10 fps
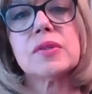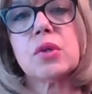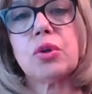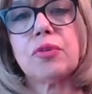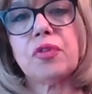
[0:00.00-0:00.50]

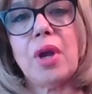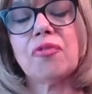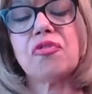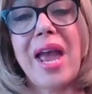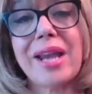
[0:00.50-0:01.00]
sort of a
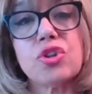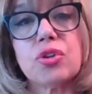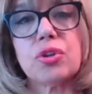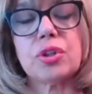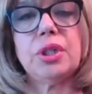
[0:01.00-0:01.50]

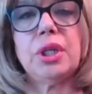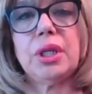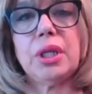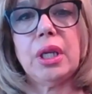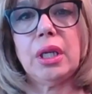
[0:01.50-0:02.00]
factor
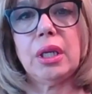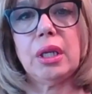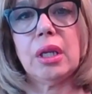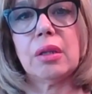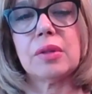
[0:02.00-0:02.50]
in, in uh,